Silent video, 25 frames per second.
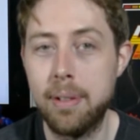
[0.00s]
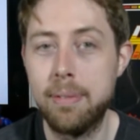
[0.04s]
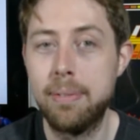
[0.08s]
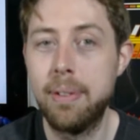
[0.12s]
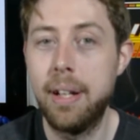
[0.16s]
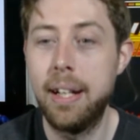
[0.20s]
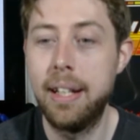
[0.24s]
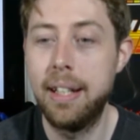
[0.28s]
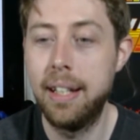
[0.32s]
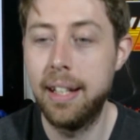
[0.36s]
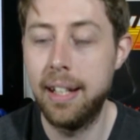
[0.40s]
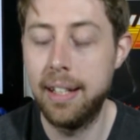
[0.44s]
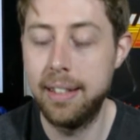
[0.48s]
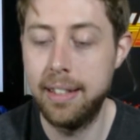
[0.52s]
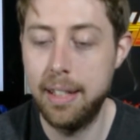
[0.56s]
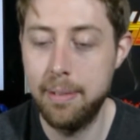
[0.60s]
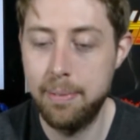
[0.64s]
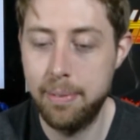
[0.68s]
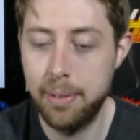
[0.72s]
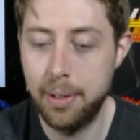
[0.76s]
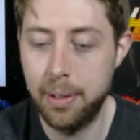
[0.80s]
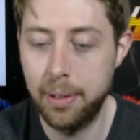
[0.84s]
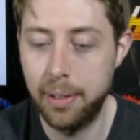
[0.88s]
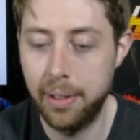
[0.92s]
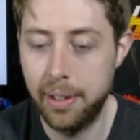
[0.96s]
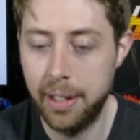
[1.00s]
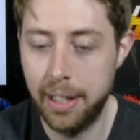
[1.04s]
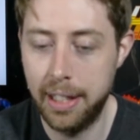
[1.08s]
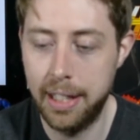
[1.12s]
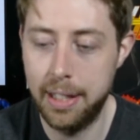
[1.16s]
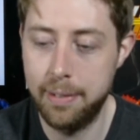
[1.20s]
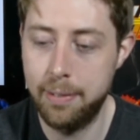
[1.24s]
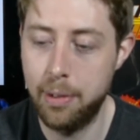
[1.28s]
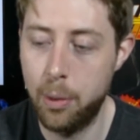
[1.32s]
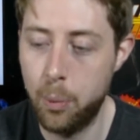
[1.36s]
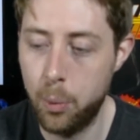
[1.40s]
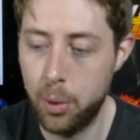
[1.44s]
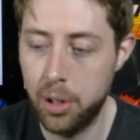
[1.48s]
I find that a difficult
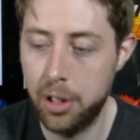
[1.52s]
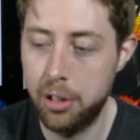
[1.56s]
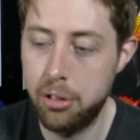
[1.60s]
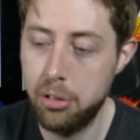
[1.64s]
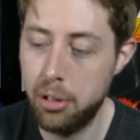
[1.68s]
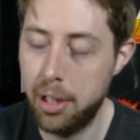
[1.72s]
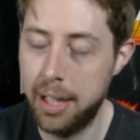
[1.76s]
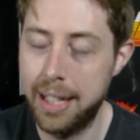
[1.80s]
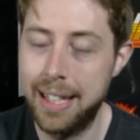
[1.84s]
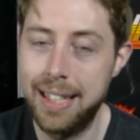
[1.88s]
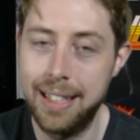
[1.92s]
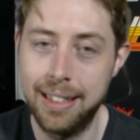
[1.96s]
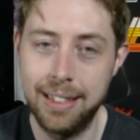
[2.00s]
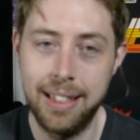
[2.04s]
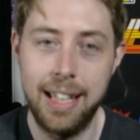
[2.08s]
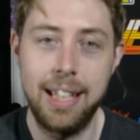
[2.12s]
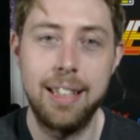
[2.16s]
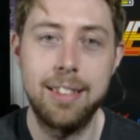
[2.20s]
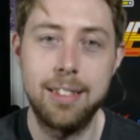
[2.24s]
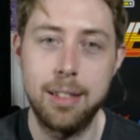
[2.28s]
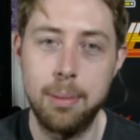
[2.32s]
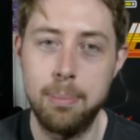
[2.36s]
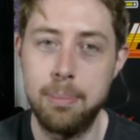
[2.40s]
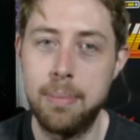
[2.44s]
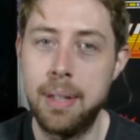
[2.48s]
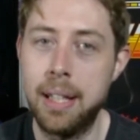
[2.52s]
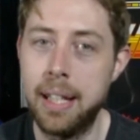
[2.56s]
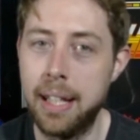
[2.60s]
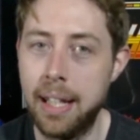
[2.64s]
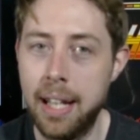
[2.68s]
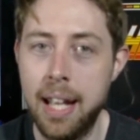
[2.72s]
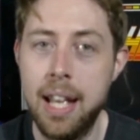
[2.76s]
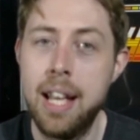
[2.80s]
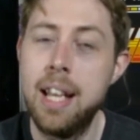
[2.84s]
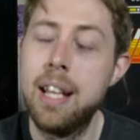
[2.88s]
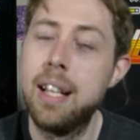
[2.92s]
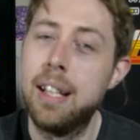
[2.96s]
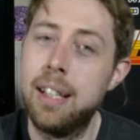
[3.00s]
thing. If I want to try and collect something,
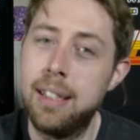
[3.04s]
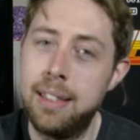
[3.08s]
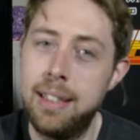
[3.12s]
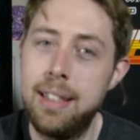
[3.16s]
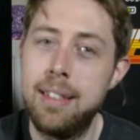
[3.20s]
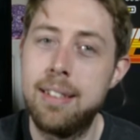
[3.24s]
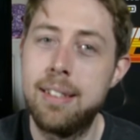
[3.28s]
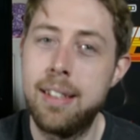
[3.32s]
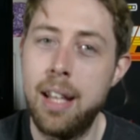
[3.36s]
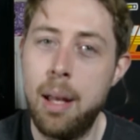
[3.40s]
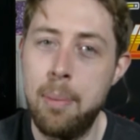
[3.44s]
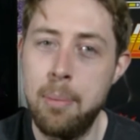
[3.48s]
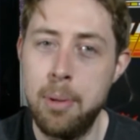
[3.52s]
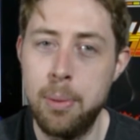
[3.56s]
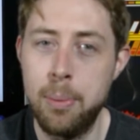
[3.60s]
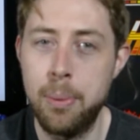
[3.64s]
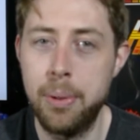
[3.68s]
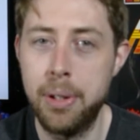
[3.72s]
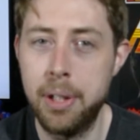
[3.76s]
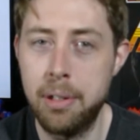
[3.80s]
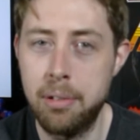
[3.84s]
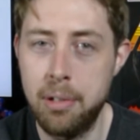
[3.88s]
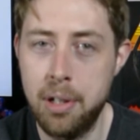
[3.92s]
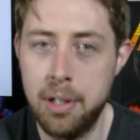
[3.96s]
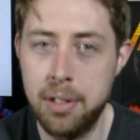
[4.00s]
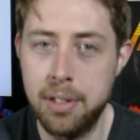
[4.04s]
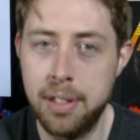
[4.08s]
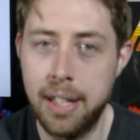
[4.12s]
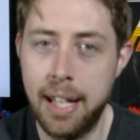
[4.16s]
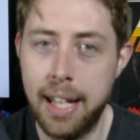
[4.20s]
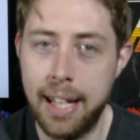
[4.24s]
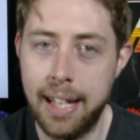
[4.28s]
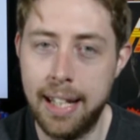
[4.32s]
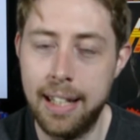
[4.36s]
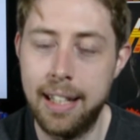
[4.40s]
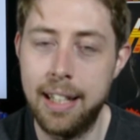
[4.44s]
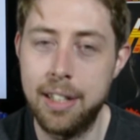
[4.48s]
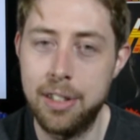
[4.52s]
at least tell me what there is that
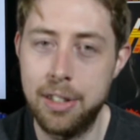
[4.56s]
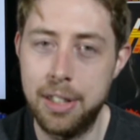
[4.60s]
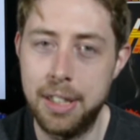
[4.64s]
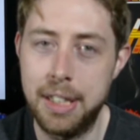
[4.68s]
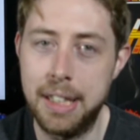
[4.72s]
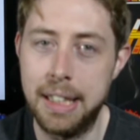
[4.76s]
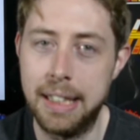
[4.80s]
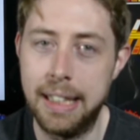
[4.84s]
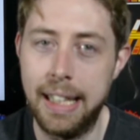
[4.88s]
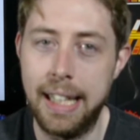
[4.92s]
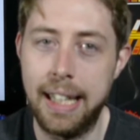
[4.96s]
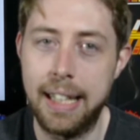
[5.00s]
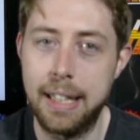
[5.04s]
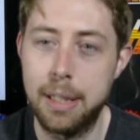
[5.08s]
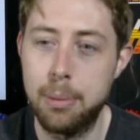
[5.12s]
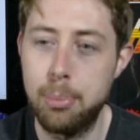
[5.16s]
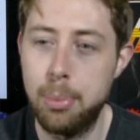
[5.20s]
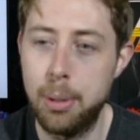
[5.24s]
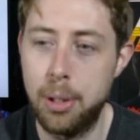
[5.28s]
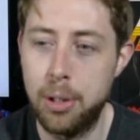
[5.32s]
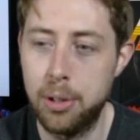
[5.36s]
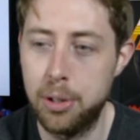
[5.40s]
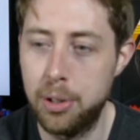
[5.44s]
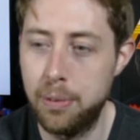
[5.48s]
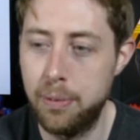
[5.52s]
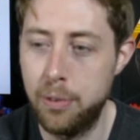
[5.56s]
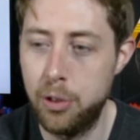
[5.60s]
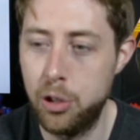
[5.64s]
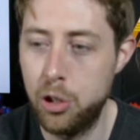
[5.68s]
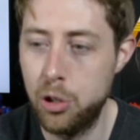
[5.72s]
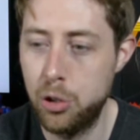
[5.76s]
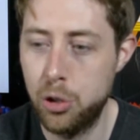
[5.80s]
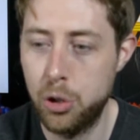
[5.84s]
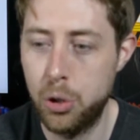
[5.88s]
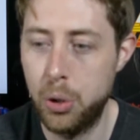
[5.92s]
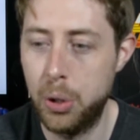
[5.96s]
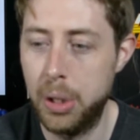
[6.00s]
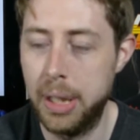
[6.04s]
I can actually collect, because if you're
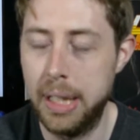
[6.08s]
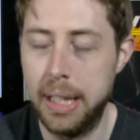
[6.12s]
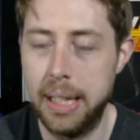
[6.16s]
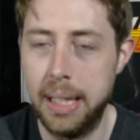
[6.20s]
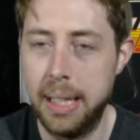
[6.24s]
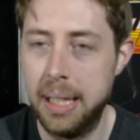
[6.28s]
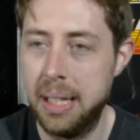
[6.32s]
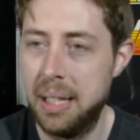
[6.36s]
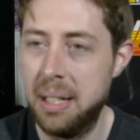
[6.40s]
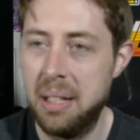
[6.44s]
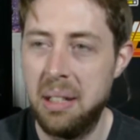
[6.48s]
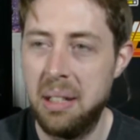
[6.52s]
just going to,